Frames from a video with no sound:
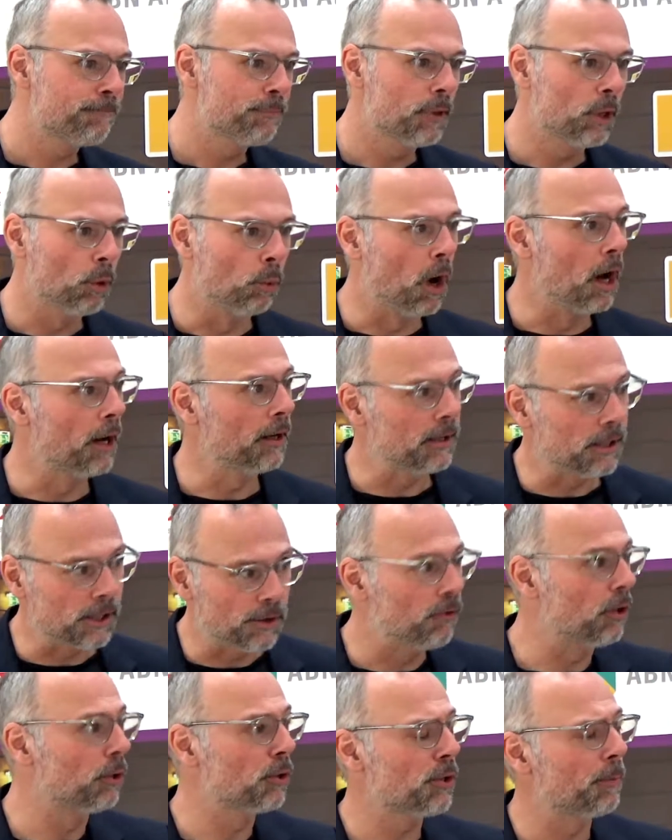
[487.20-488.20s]
One is a
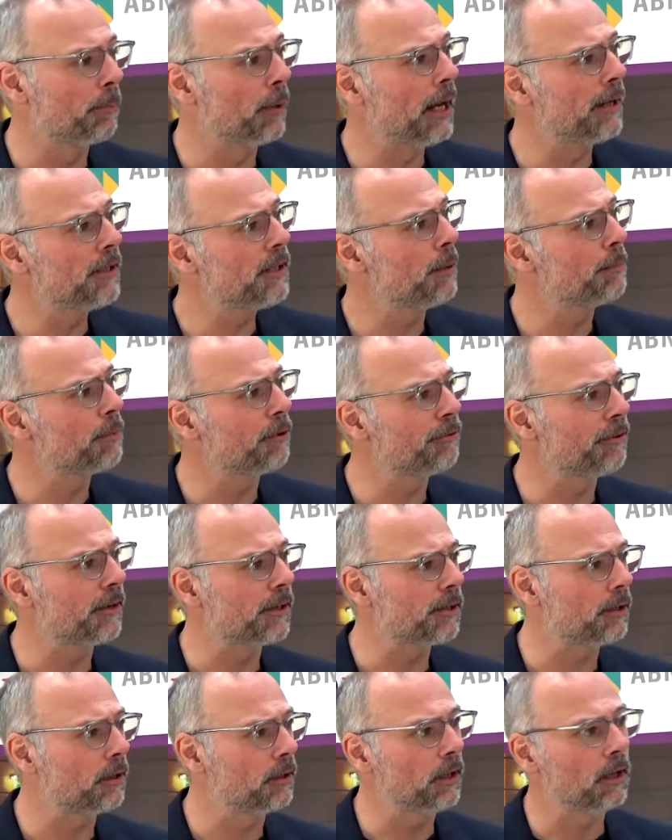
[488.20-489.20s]
real supply chain
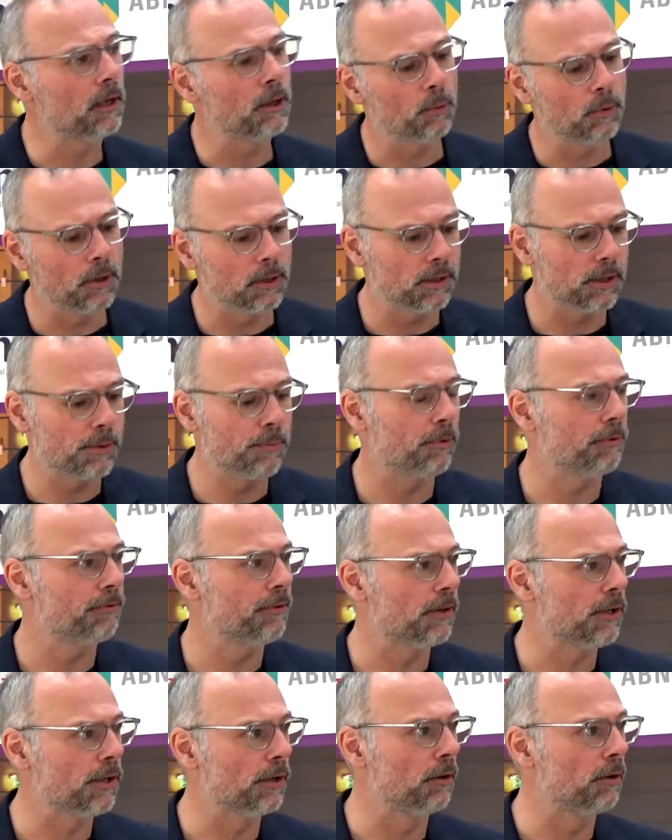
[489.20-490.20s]
professor, the other one is a
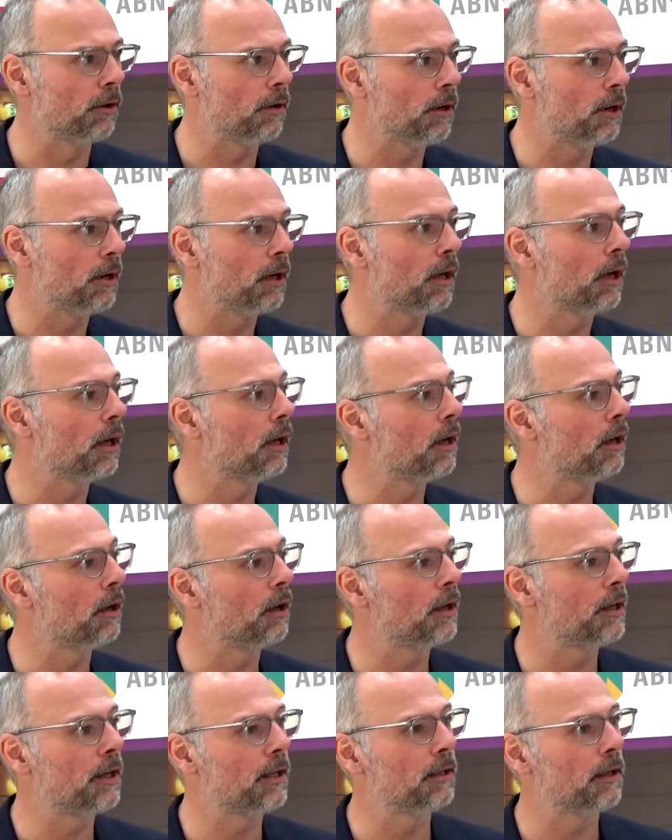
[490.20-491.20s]
professor
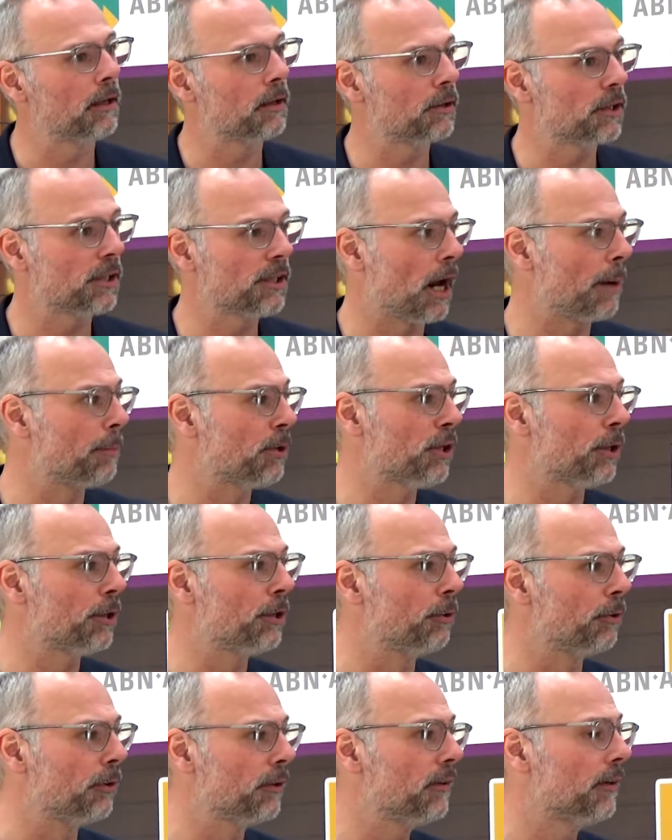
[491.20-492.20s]
in
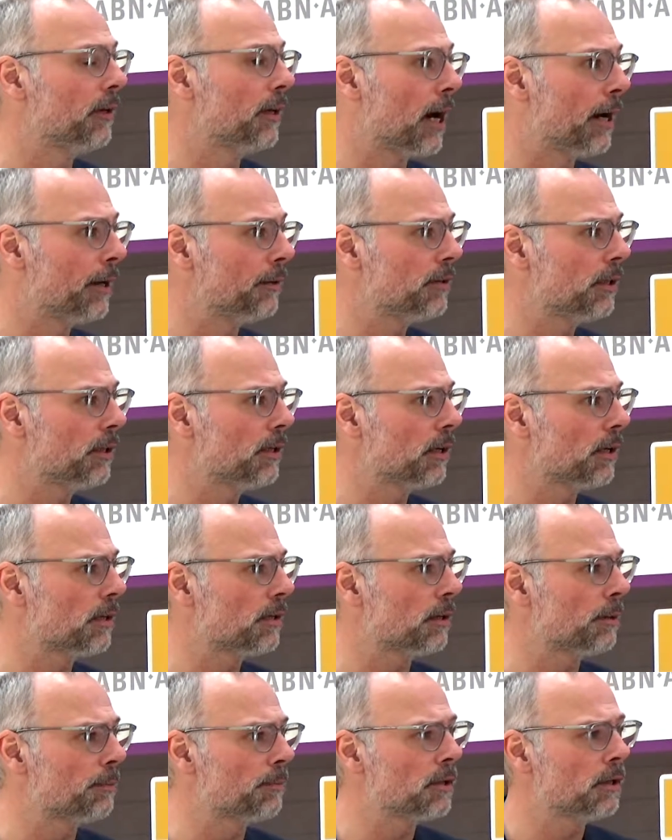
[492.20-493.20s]
cybersecurity and IoT
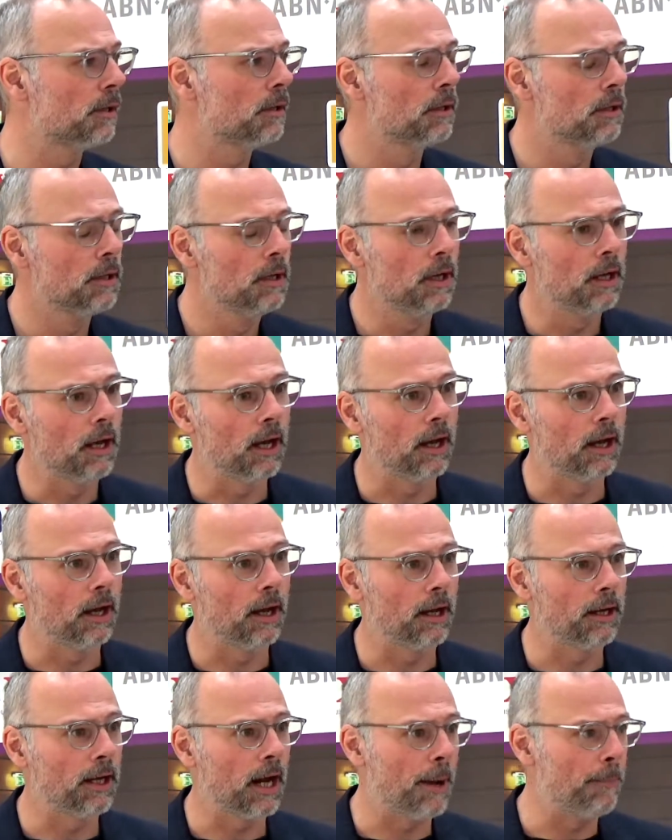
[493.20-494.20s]
systems. Yep.
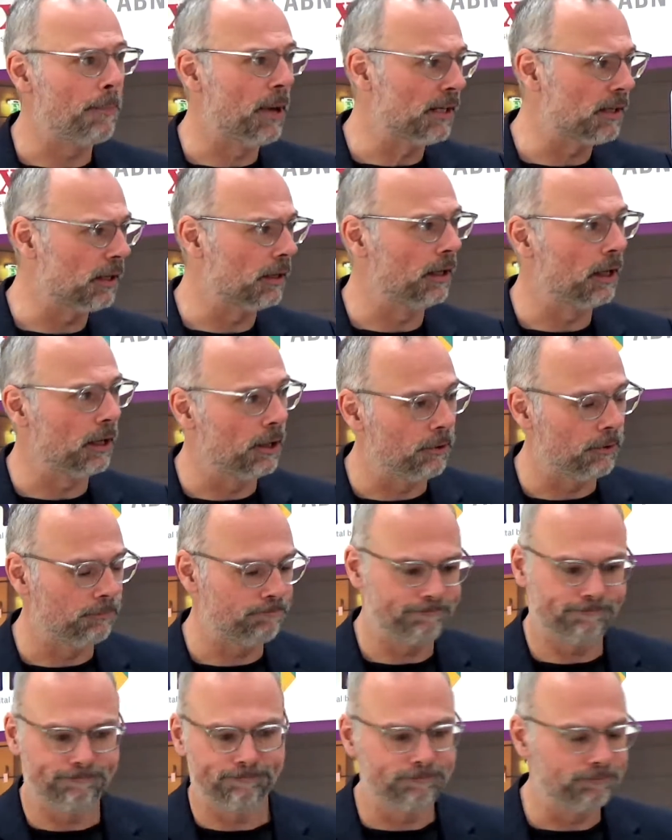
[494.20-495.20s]
And I basically
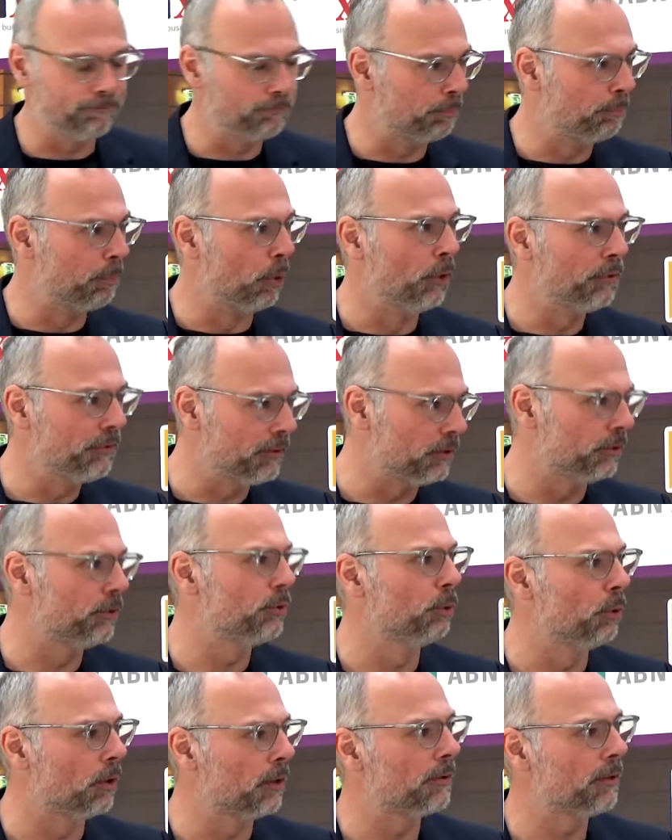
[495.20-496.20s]
bolted
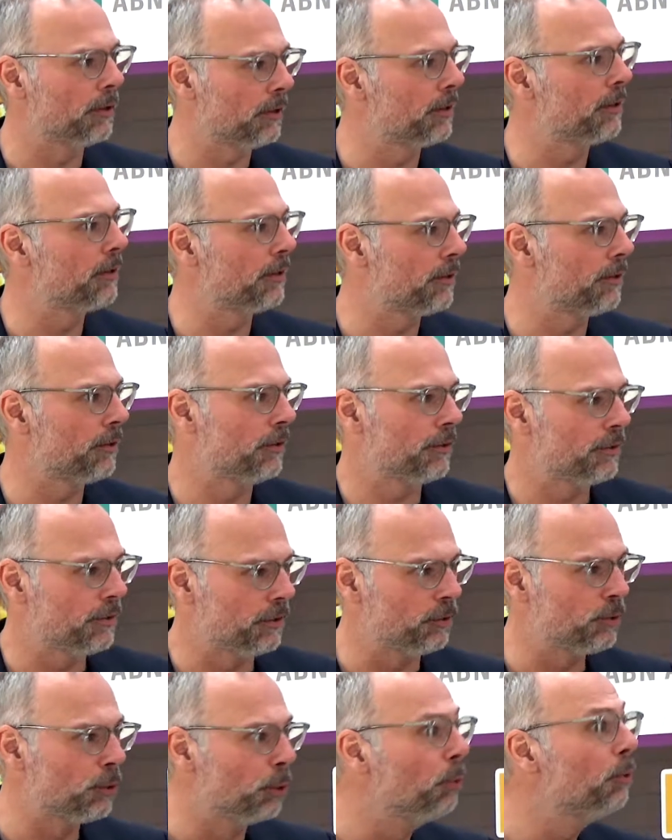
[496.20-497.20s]
the
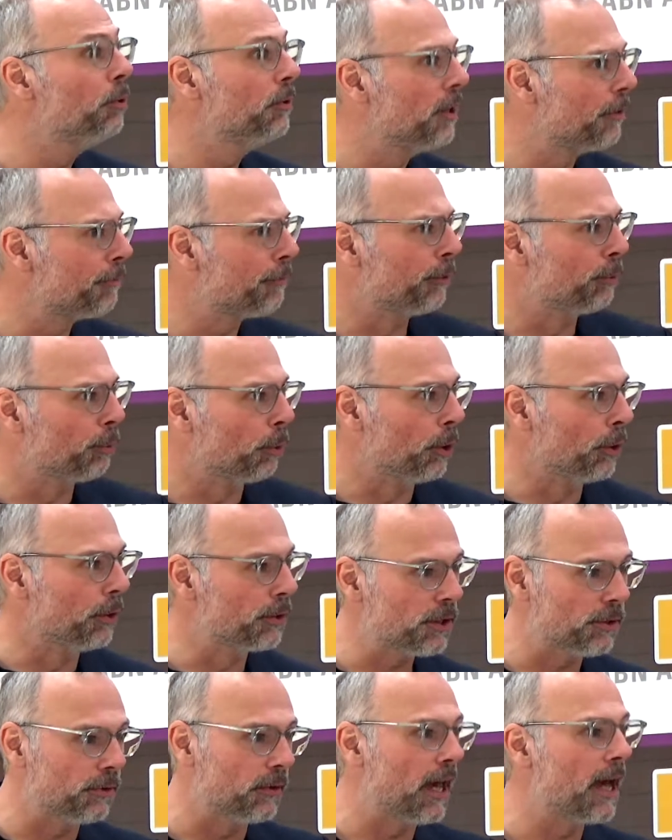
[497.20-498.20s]
two different
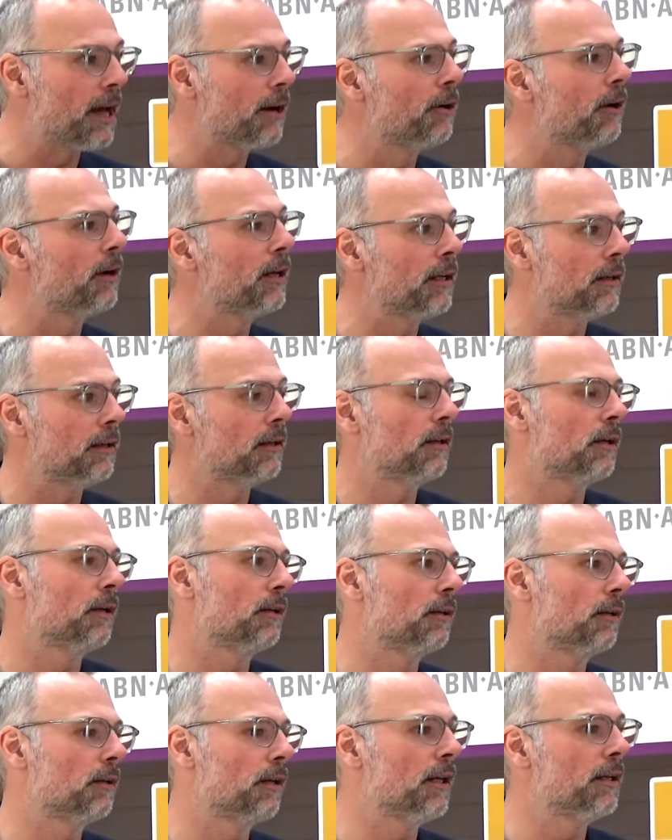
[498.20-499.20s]
worlds together
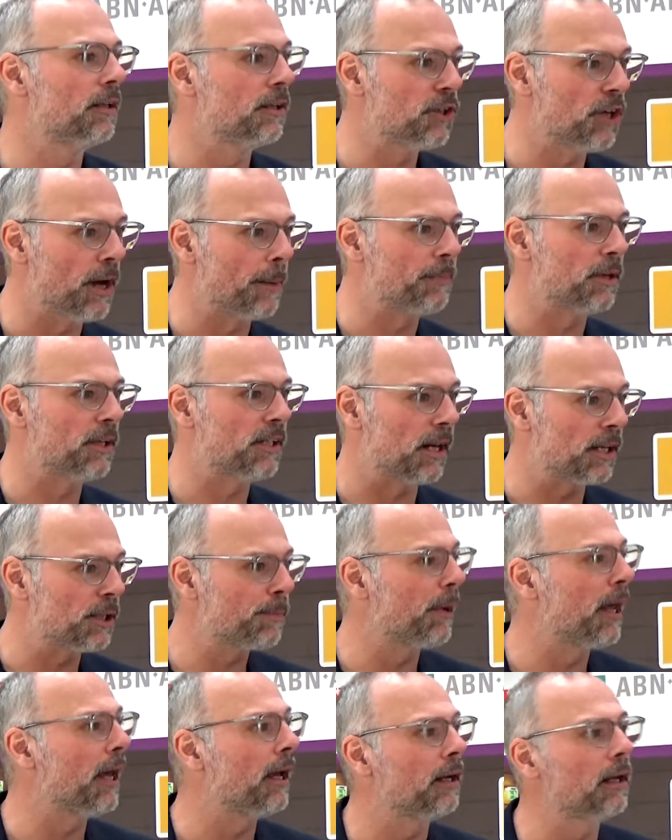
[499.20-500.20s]
in the chapters
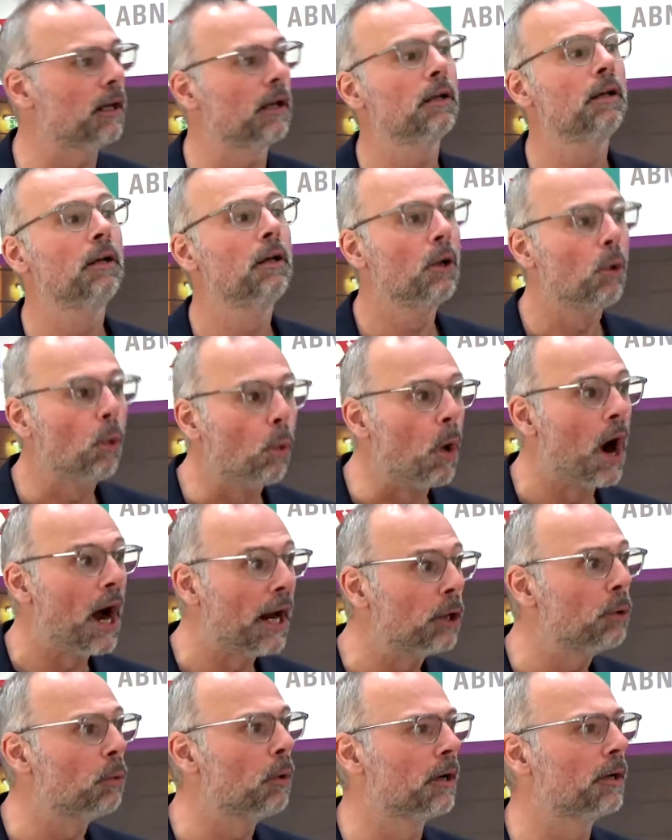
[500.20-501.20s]
explaining why
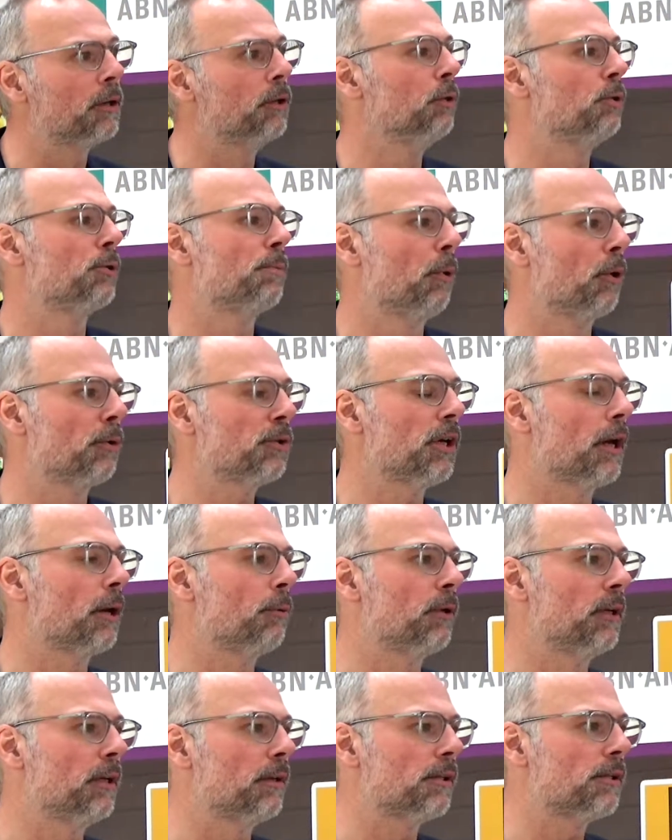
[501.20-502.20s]
you want to use blockchain
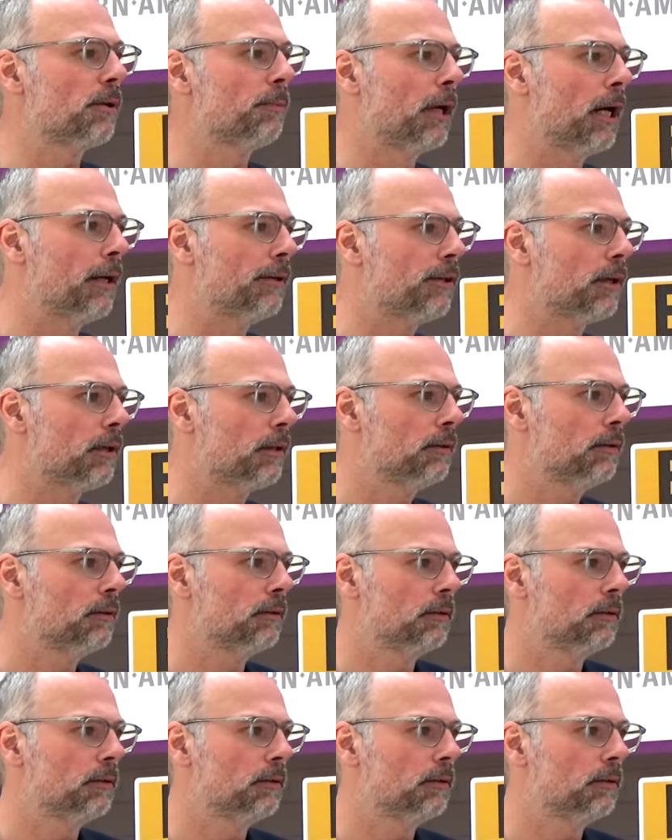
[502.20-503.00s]
within the supply chain. And